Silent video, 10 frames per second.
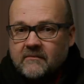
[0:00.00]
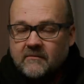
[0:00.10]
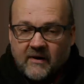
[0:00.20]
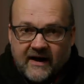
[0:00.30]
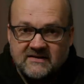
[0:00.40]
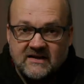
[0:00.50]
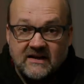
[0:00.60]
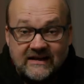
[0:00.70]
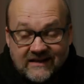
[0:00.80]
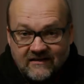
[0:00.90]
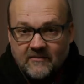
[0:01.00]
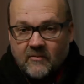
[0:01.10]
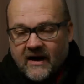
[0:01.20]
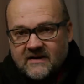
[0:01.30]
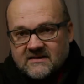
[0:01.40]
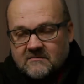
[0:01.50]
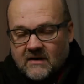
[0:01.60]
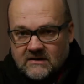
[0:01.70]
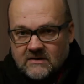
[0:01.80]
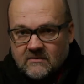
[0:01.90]
bracketing in the bracketing
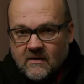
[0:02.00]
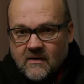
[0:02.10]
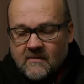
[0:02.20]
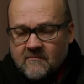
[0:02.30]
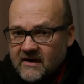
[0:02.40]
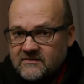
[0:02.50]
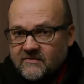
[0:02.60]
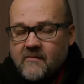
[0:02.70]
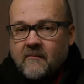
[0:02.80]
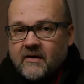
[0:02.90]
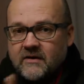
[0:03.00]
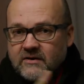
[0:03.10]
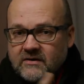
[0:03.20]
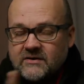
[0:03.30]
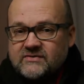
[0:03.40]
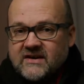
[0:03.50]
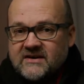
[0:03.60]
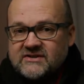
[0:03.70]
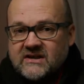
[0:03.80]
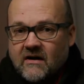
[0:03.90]
menu. But remember, you can use
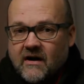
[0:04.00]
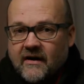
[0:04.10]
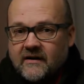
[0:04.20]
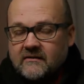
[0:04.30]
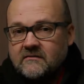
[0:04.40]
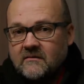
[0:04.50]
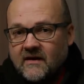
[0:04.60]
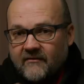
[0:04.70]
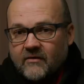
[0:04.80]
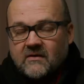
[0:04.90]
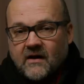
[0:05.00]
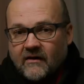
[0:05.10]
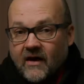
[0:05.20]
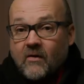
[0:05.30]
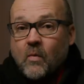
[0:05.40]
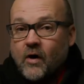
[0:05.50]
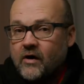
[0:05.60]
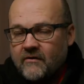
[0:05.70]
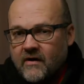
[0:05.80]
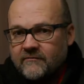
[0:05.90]
HDR and have a kind of like a
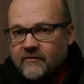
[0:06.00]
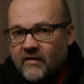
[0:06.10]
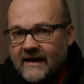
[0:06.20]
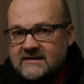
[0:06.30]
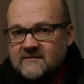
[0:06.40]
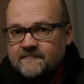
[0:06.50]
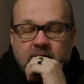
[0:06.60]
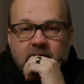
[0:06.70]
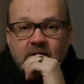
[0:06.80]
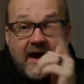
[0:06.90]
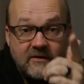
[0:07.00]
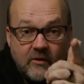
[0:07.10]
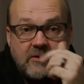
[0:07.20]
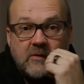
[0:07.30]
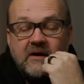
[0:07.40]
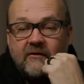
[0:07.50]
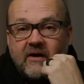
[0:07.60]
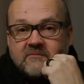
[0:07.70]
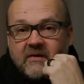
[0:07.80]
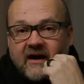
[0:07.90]
workaround for that. And we will be
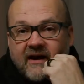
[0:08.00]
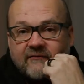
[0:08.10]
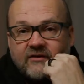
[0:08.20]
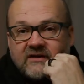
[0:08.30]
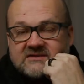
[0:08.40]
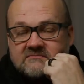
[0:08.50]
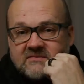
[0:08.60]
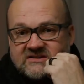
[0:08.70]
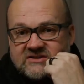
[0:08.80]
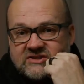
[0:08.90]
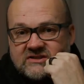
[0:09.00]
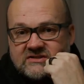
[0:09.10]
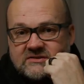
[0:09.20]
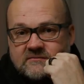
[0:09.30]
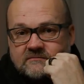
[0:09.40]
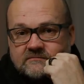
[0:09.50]
right back after these messages.